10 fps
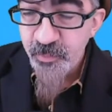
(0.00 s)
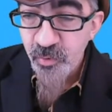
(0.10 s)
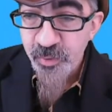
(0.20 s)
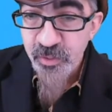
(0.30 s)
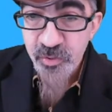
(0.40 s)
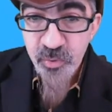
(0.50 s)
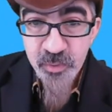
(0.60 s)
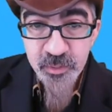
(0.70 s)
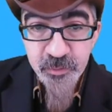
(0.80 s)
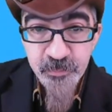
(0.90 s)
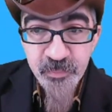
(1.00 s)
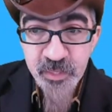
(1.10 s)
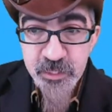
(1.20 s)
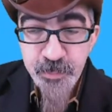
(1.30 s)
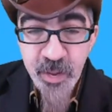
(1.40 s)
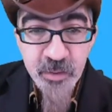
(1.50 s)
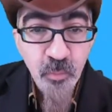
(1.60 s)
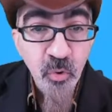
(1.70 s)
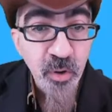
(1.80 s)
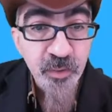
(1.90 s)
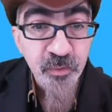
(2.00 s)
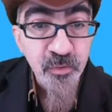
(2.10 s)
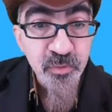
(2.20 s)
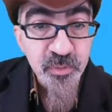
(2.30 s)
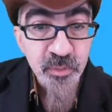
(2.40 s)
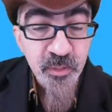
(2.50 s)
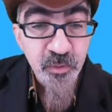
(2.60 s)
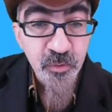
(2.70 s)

going to expand more on those